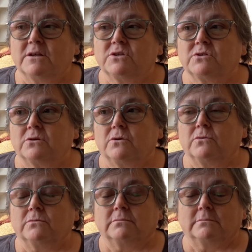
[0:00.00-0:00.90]

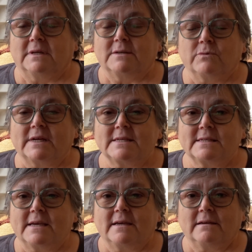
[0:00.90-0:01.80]
So uh, when I
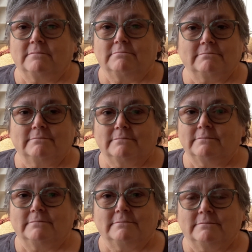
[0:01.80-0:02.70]
say
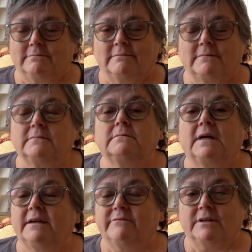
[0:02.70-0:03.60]

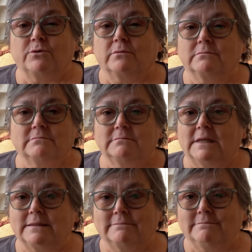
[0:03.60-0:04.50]
I have no,
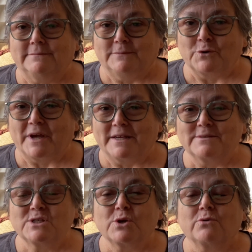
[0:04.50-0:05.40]
not, okay,
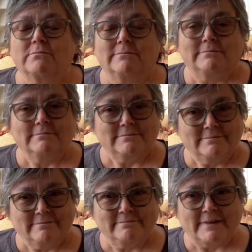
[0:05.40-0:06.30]
so
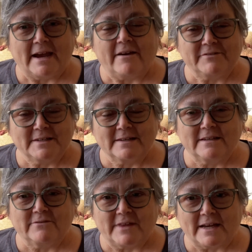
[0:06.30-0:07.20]
I have to
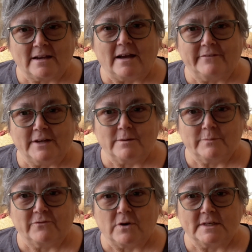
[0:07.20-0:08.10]
give that caveat
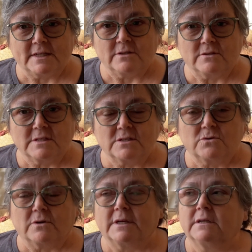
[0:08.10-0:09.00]
before I tell you this
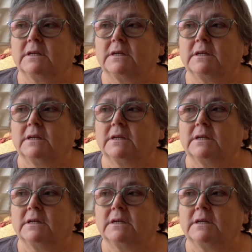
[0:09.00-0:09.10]
story.